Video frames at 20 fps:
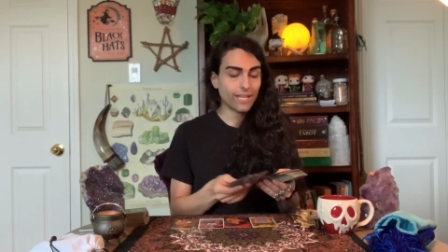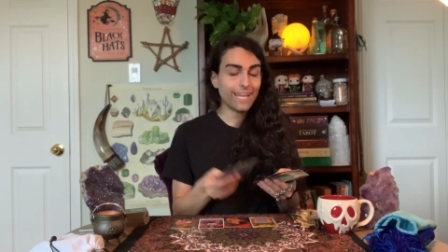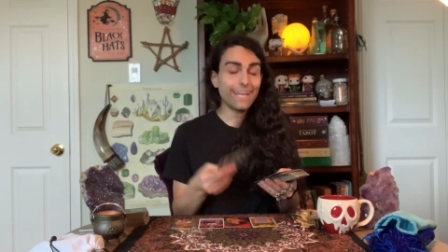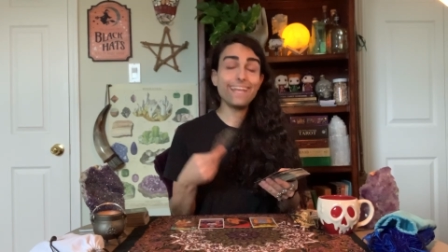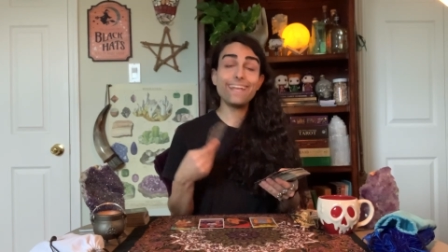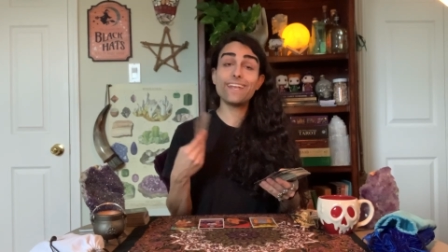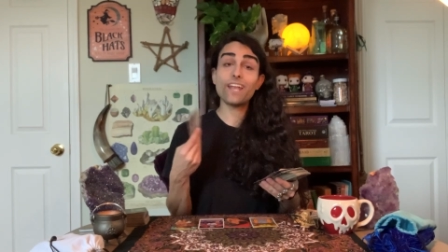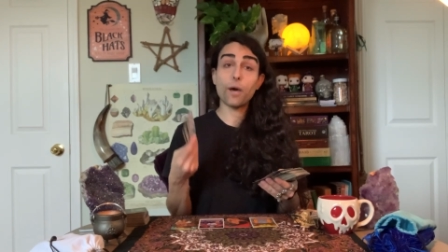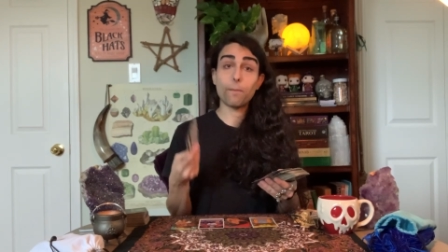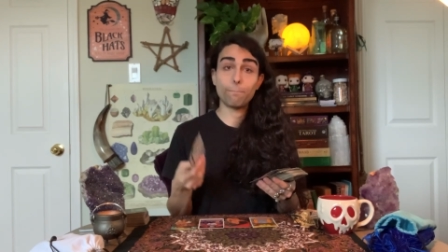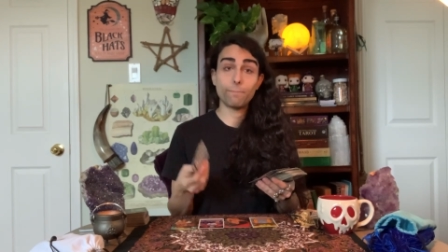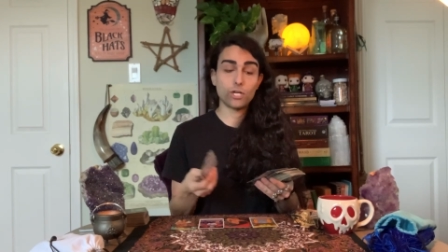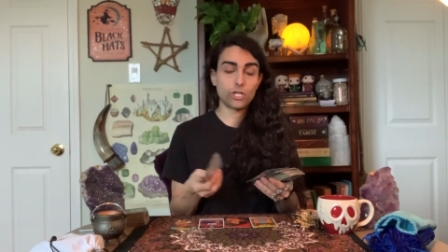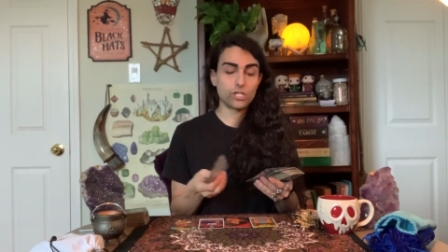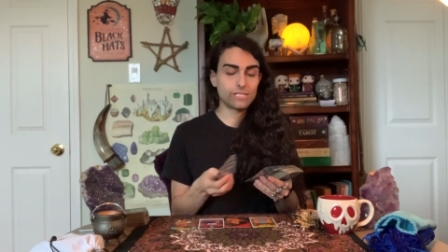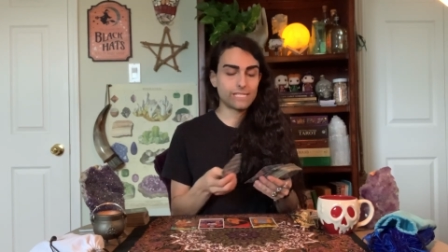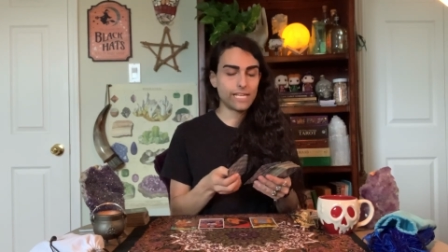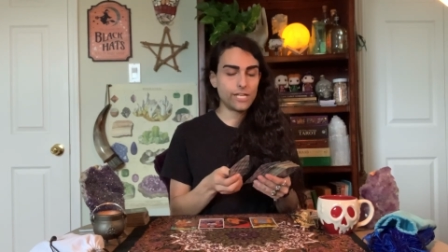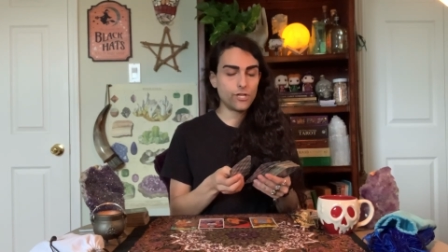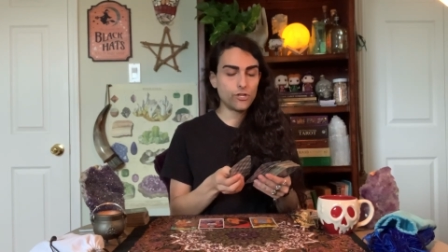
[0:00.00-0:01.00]

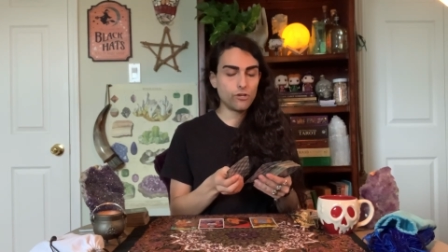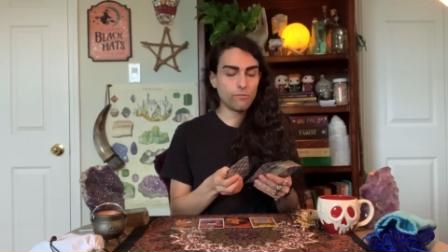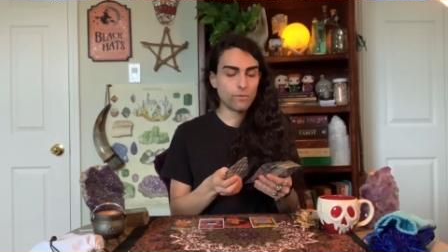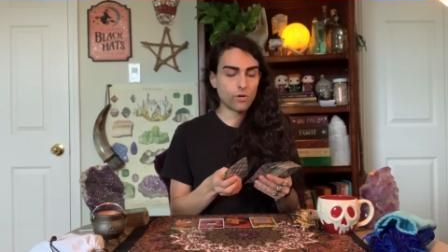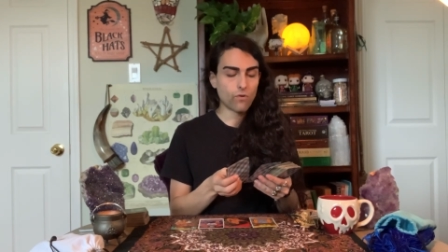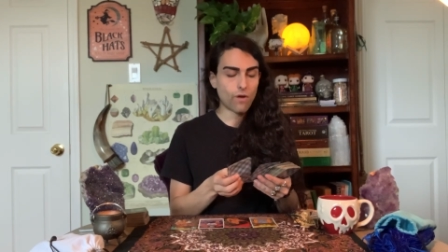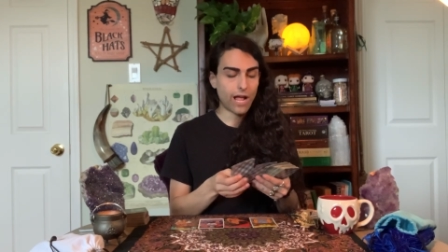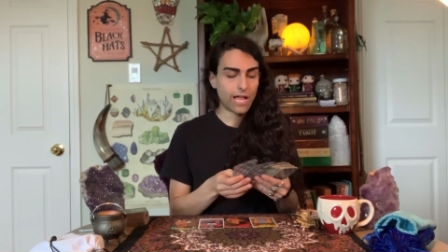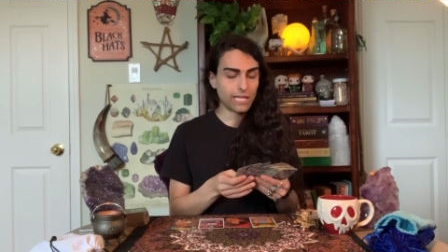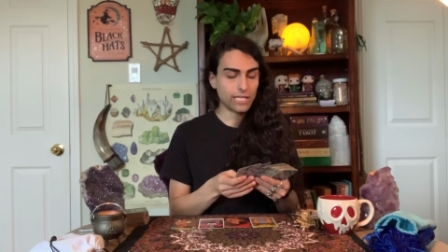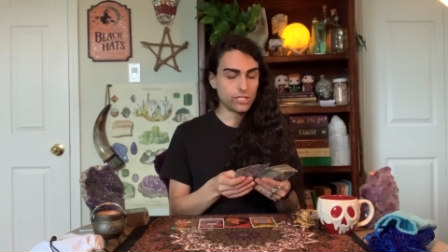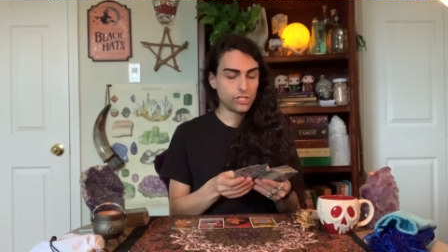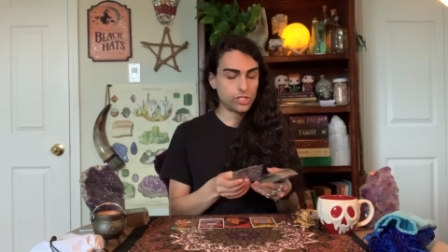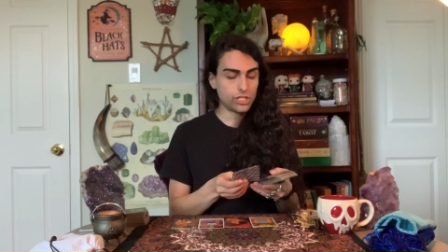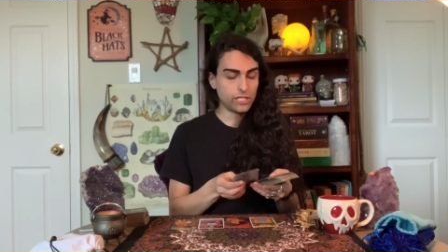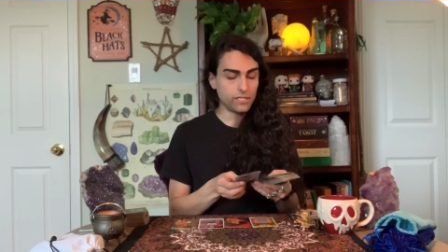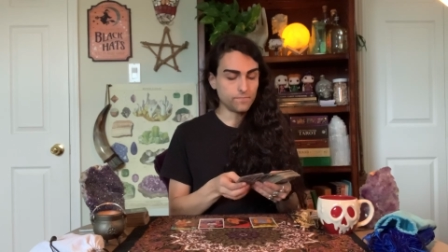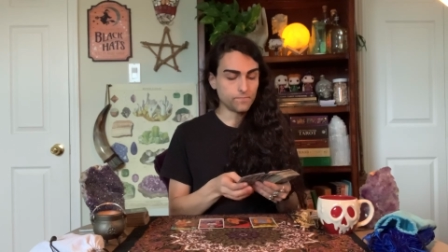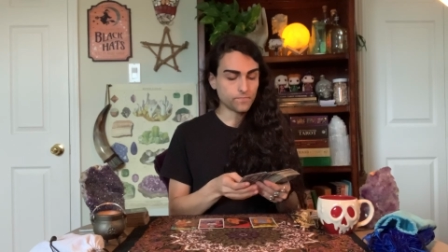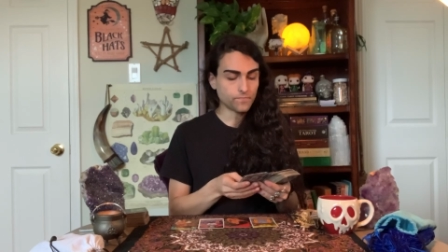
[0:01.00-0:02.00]
numbers and
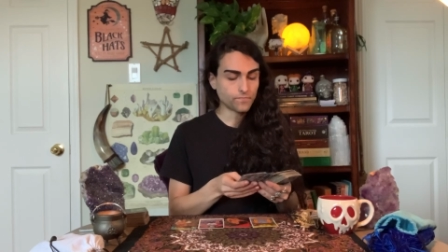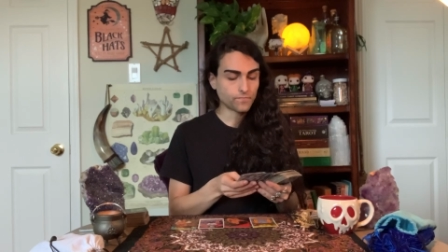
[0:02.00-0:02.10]
numerology.